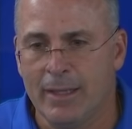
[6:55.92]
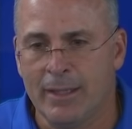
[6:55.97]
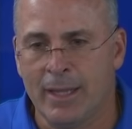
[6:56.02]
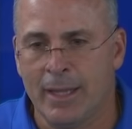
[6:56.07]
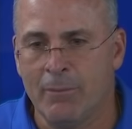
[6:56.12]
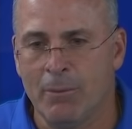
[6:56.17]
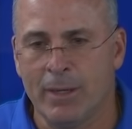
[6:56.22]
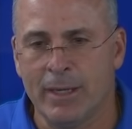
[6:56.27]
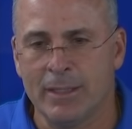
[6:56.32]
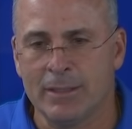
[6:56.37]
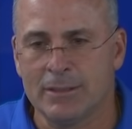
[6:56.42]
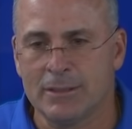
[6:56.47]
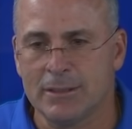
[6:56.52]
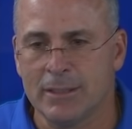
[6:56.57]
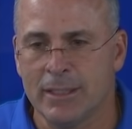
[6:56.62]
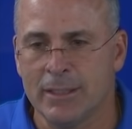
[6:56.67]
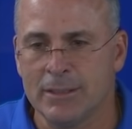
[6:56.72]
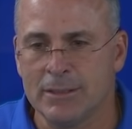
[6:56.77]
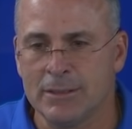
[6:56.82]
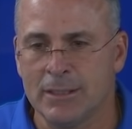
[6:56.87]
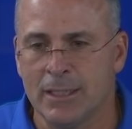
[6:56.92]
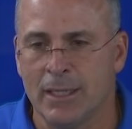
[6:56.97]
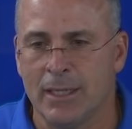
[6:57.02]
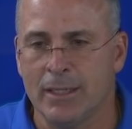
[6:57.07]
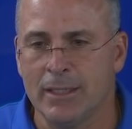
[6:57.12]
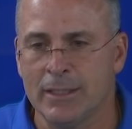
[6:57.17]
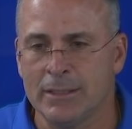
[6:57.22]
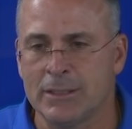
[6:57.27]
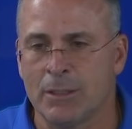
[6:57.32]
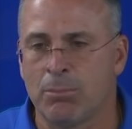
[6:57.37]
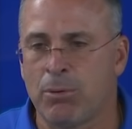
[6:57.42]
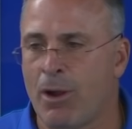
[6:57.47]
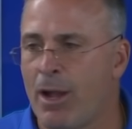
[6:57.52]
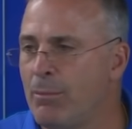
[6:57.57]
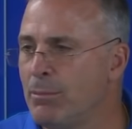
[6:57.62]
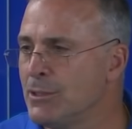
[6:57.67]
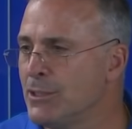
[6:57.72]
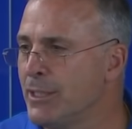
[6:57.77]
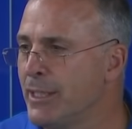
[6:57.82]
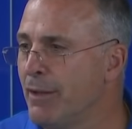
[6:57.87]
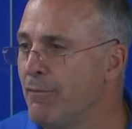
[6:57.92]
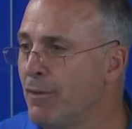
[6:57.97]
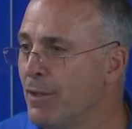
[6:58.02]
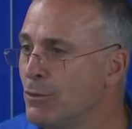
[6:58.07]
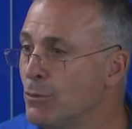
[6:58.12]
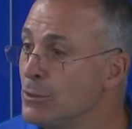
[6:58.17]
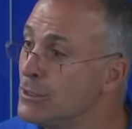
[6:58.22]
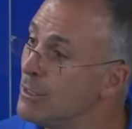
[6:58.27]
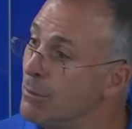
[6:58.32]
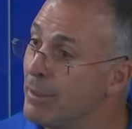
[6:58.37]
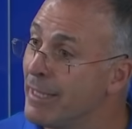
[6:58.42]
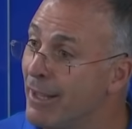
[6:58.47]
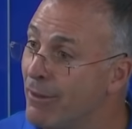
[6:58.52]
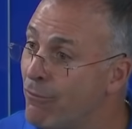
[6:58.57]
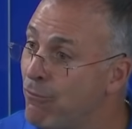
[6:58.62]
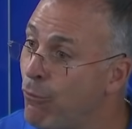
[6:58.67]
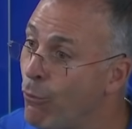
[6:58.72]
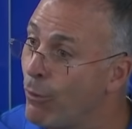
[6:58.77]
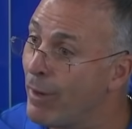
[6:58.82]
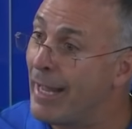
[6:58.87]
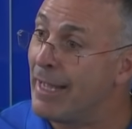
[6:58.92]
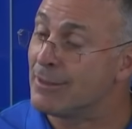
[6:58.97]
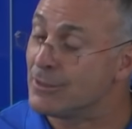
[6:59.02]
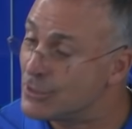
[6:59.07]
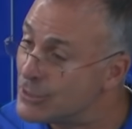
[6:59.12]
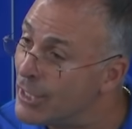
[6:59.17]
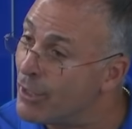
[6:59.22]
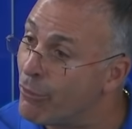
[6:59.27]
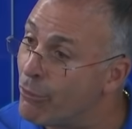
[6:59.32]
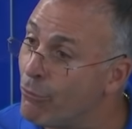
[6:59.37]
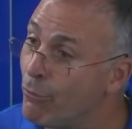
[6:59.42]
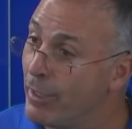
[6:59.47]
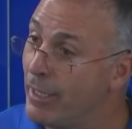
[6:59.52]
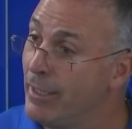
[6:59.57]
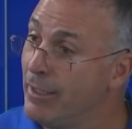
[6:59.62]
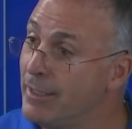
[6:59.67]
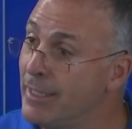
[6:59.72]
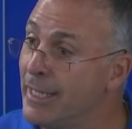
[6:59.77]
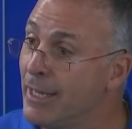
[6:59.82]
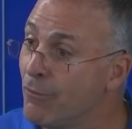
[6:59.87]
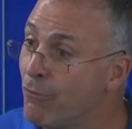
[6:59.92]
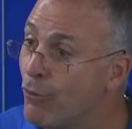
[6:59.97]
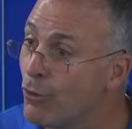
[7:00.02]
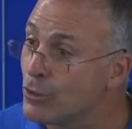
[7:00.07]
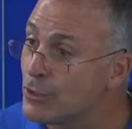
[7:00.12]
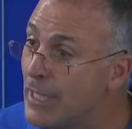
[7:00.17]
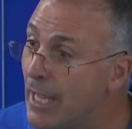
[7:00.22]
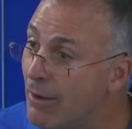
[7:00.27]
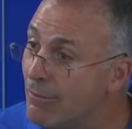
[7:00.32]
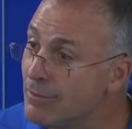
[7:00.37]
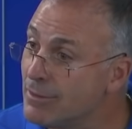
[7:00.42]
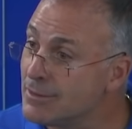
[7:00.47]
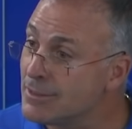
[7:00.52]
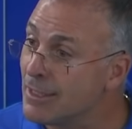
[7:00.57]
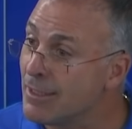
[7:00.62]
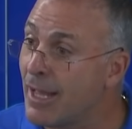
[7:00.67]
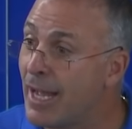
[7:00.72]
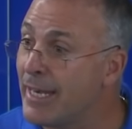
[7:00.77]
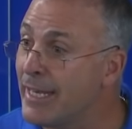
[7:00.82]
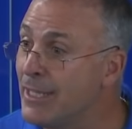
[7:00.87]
tell you what, it's it's uh, it's a problem as a defense when someone gets four down instead of three to get a first down. It's a lot